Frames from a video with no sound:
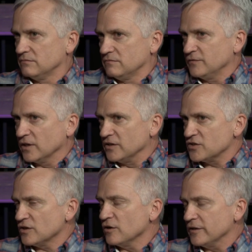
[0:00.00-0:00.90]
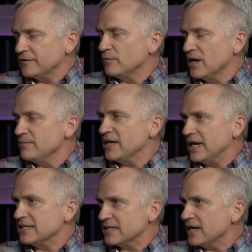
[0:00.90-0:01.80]
for concern that there might be an
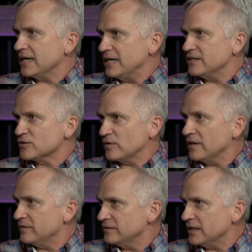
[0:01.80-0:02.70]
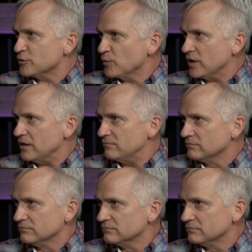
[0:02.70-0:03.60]
anxiety disorder. That, that's pretty
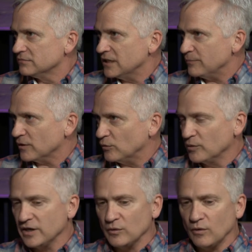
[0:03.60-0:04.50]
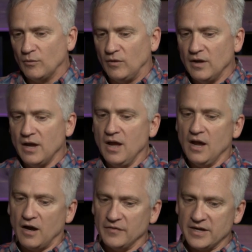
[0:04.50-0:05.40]
typical, pretty normal.
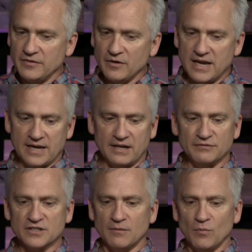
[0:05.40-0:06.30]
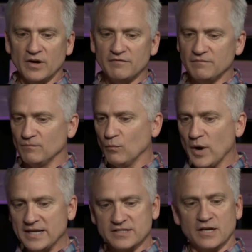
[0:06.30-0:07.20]
On the other hand, if someone
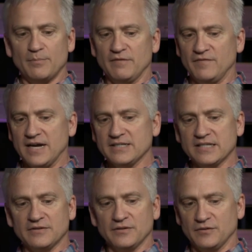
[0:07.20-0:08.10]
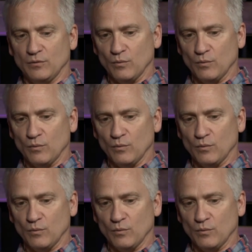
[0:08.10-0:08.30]
wakes up and finds out that they're